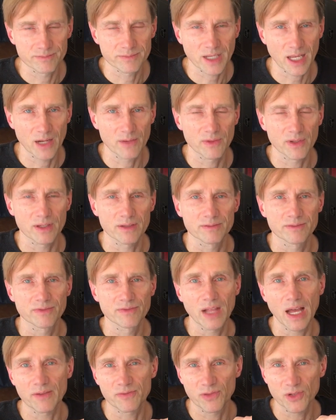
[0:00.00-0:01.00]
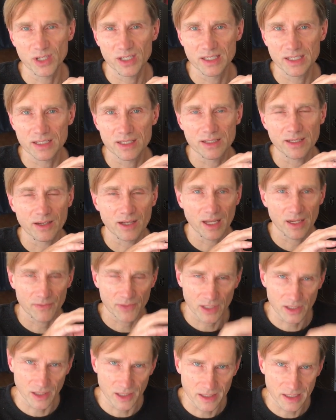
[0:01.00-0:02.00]
kind of a flat-footedness, a kind of
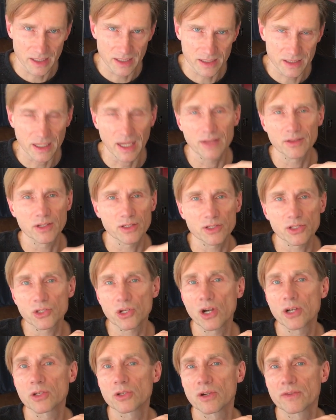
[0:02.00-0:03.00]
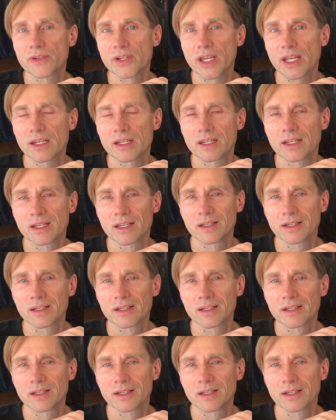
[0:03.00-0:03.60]
a clunkiness, and then a starting over again,